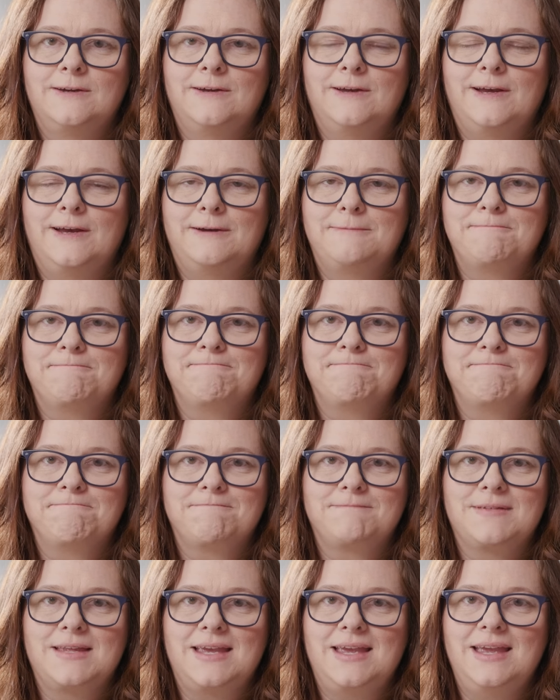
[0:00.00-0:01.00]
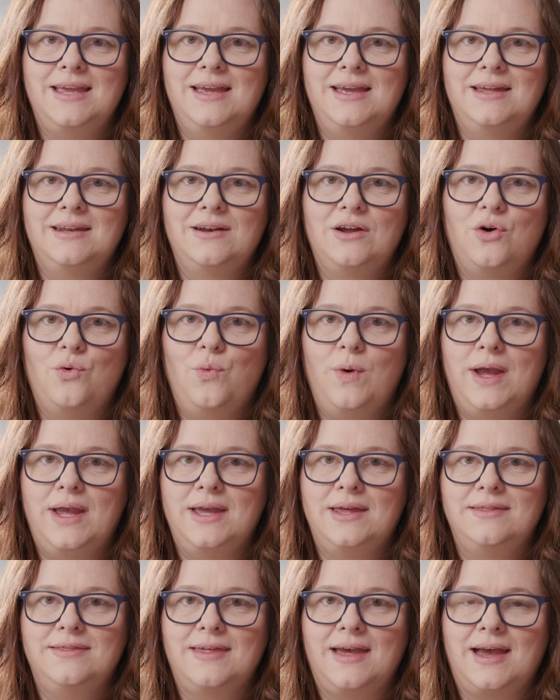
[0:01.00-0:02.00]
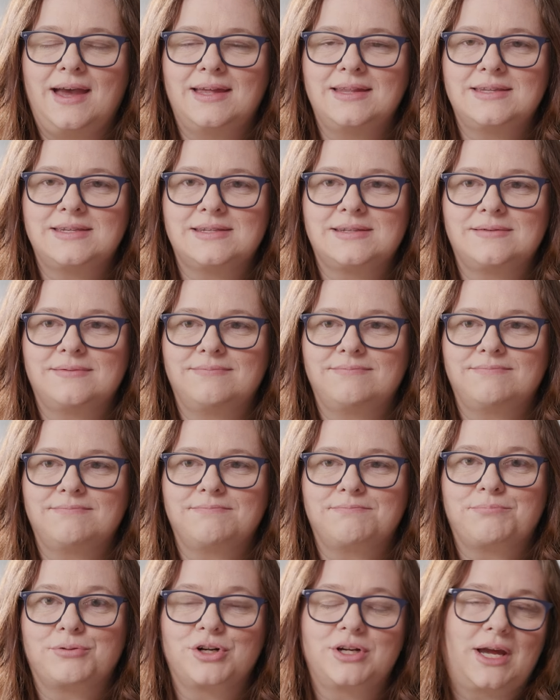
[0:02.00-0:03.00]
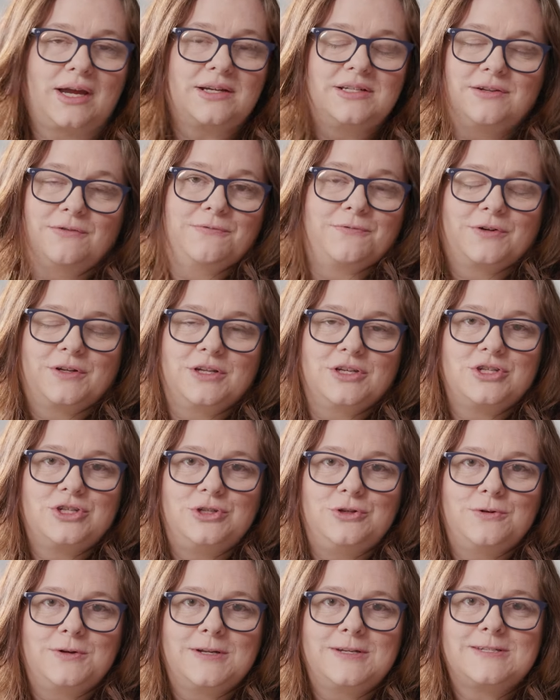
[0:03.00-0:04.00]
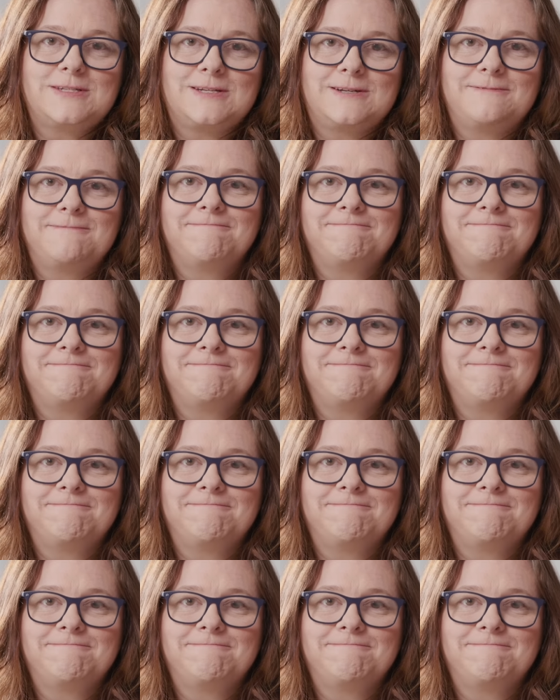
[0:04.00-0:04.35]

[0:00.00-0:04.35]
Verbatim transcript: um, in a way that's productive for the student.